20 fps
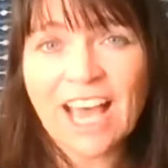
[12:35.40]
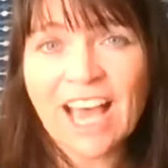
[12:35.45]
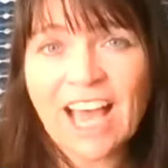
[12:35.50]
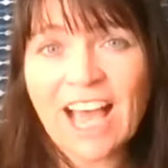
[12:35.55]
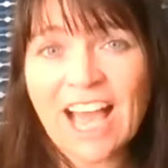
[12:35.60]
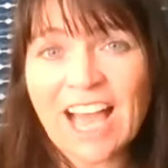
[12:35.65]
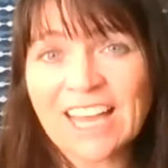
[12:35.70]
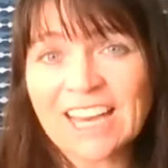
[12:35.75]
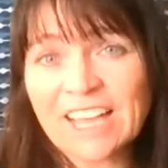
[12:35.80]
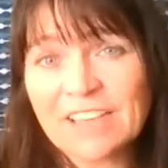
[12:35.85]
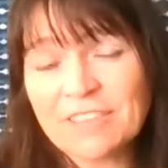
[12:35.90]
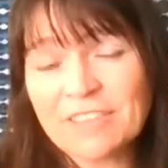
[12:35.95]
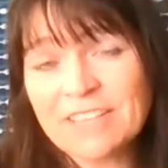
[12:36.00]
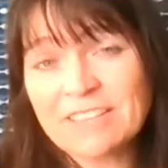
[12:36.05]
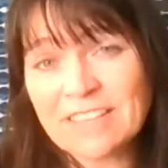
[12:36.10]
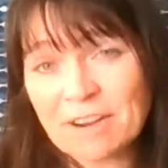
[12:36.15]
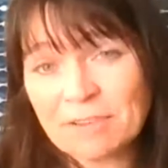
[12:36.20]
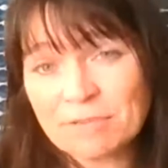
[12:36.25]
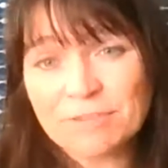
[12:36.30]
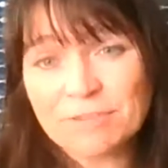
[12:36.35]
And I
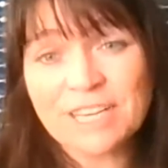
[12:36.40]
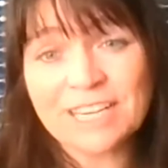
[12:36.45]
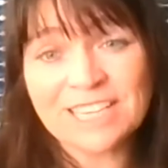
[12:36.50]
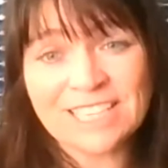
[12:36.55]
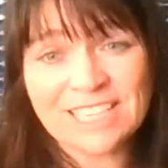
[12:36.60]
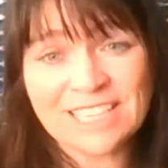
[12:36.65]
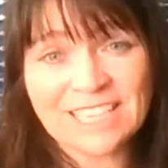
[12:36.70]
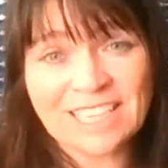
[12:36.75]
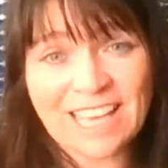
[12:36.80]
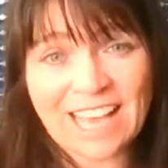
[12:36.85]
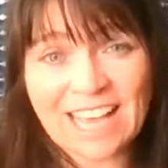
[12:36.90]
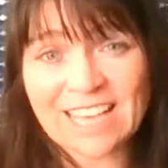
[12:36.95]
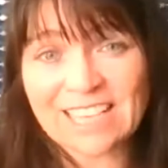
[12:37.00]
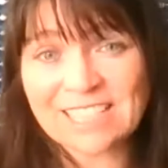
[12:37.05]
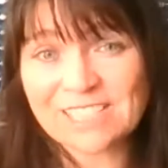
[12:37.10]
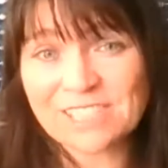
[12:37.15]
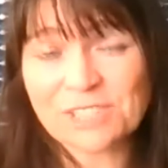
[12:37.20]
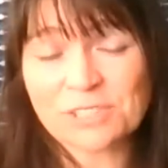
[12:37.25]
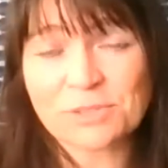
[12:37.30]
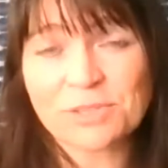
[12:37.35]
think that really,
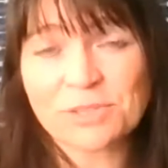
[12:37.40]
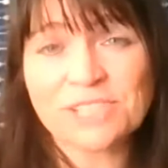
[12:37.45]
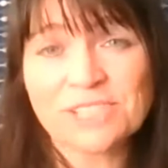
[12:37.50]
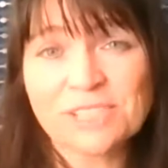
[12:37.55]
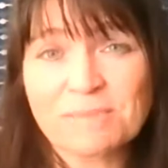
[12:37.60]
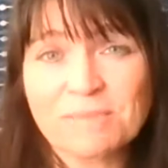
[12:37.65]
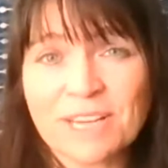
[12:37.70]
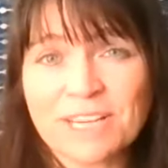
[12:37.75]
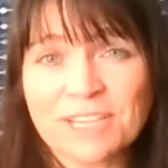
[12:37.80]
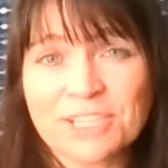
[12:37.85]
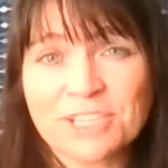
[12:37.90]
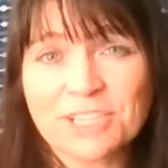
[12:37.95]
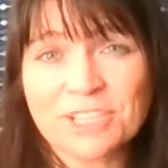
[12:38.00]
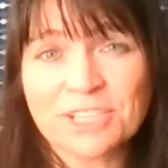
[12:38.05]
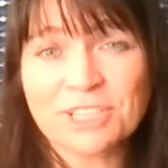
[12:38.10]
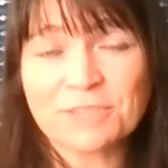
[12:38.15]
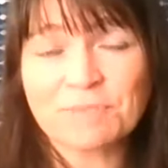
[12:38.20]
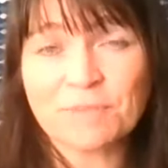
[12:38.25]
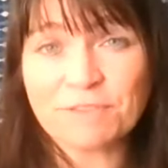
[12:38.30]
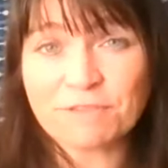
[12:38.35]
as Krista
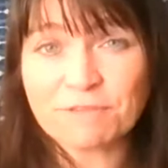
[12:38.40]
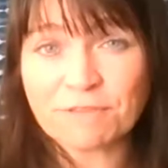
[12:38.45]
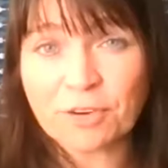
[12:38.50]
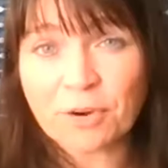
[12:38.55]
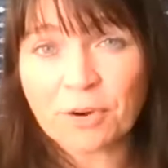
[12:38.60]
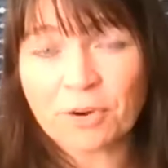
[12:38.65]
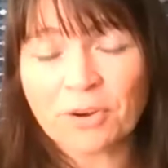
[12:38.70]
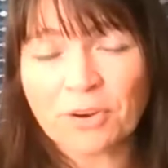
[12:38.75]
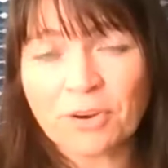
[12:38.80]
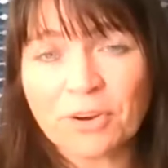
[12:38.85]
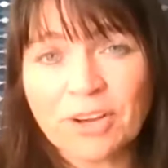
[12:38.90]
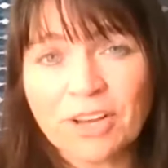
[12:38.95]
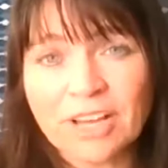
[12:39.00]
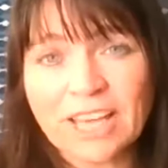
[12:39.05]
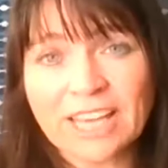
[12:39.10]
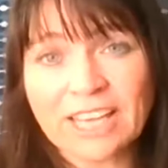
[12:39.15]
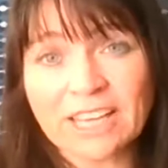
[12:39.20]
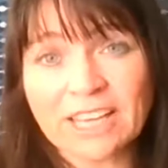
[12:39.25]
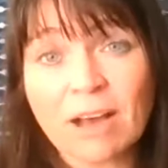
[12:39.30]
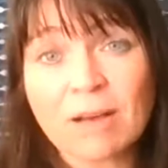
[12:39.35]
mentioned before,
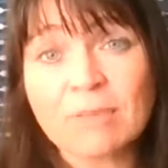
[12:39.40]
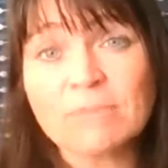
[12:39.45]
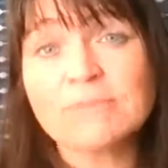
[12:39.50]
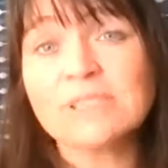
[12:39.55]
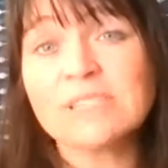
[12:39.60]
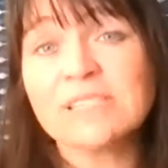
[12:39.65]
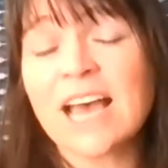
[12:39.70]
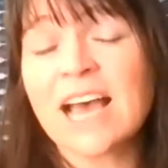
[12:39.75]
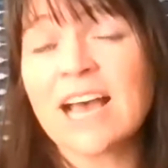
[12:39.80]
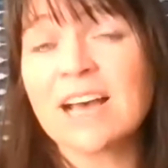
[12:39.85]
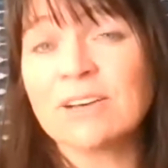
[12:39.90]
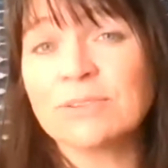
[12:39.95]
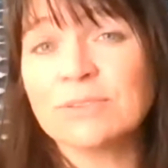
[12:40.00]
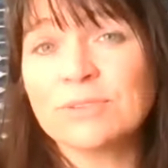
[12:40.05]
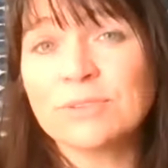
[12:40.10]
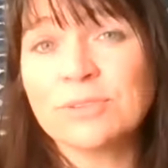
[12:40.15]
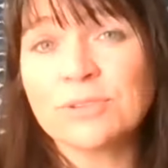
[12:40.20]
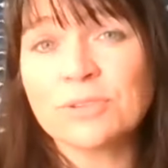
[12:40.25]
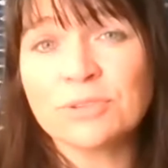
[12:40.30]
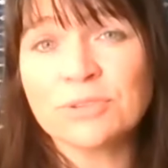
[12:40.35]
it comes
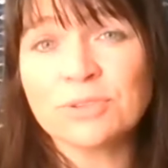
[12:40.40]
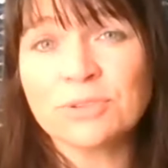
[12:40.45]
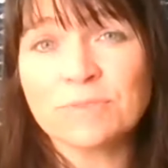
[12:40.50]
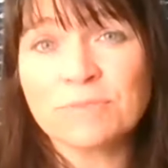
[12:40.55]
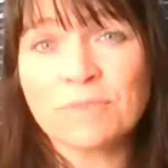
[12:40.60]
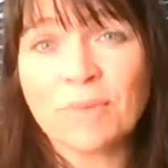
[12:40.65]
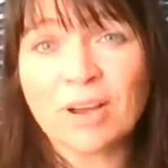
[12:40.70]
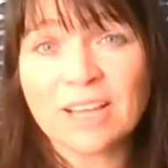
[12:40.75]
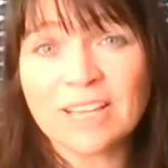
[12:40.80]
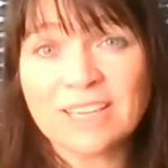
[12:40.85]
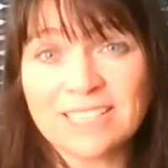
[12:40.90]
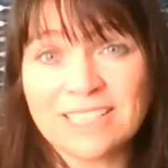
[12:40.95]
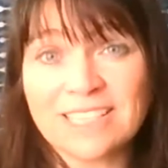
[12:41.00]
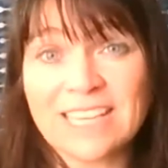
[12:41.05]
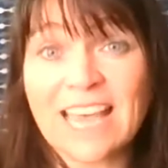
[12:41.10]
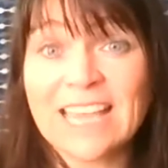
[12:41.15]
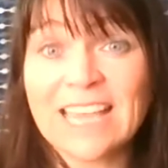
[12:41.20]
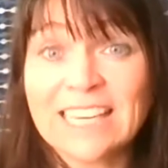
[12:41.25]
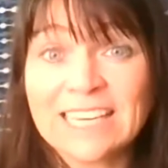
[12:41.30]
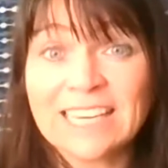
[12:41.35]
down to my
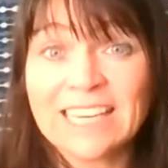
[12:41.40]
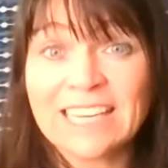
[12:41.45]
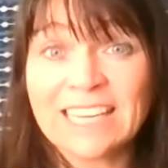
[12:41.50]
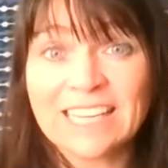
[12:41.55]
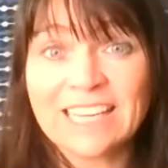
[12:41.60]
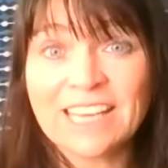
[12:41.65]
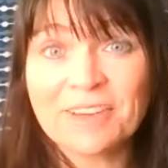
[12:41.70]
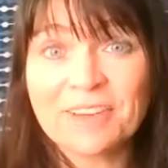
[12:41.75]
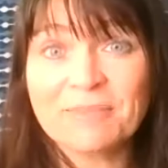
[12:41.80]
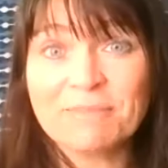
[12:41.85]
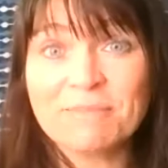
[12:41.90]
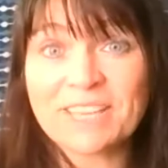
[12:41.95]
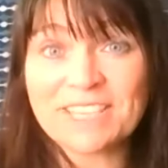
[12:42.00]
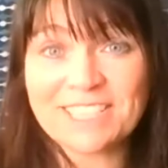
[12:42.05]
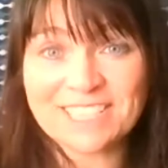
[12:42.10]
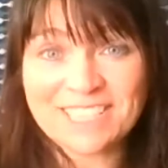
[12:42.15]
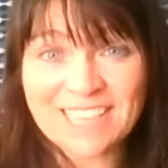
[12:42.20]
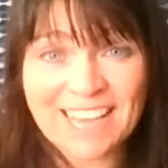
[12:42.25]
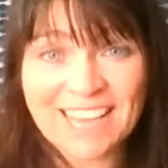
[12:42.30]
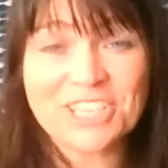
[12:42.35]
daily
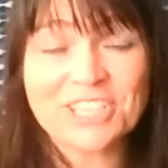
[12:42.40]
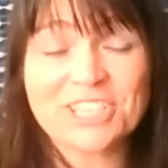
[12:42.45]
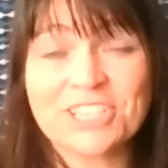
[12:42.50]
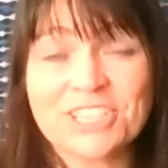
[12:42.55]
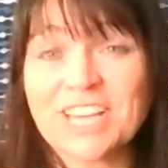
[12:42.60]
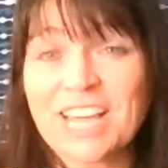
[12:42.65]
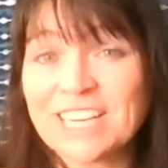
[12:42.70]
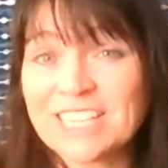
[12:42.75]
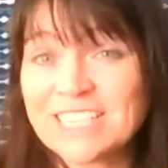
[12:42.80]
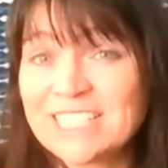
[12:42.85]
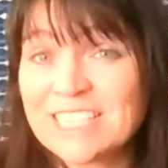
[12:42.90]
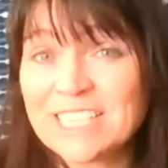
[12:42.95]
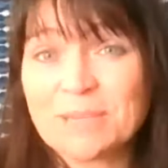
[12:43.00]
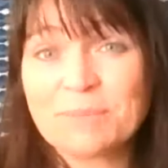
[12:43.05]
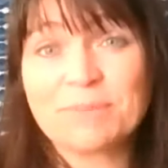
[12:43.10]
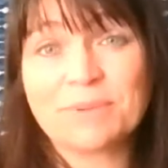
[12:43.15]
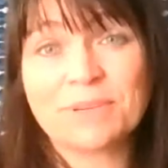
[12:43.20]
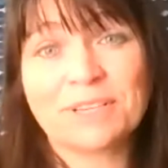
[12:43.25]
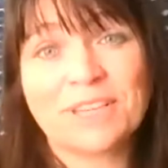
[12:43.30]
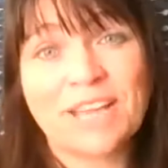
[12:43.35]
meditation and
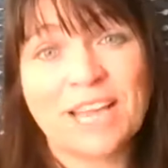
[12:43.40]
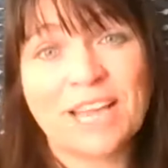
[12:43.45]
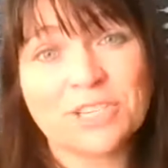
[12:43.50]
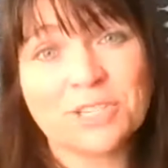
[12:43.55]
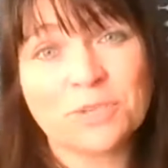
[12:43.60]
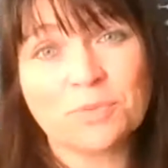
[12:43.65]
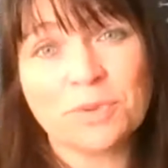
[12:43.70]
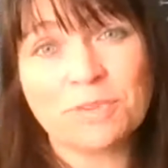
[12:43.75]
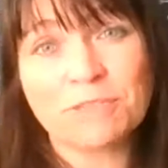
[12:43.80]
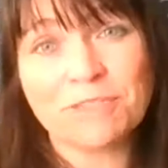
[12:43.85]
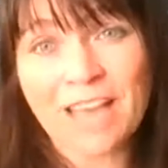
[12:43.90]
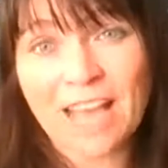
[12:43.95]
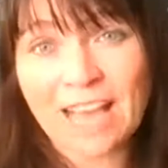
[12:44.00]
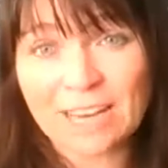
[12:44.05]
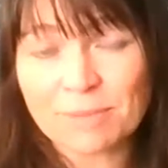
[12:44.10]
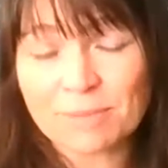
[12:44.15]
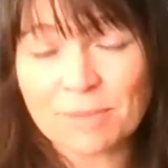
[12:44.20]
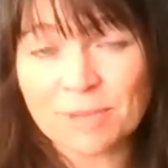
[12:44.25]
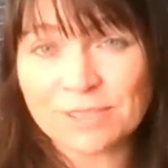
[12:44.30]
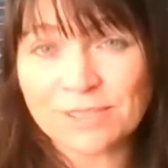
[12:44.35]
deep connection with the
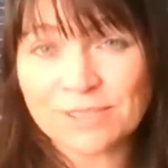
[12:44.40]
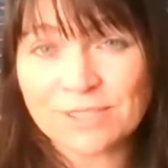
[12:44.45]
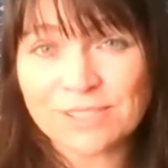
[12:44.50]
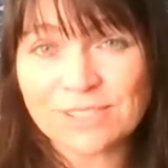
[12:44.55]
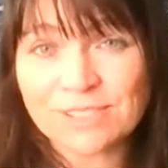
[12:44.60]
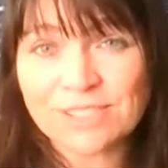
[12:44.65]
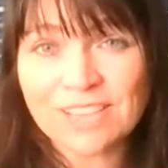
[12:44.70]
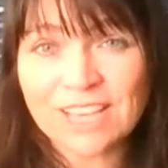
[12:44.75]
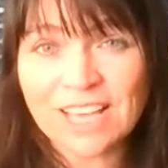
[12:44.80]
elements.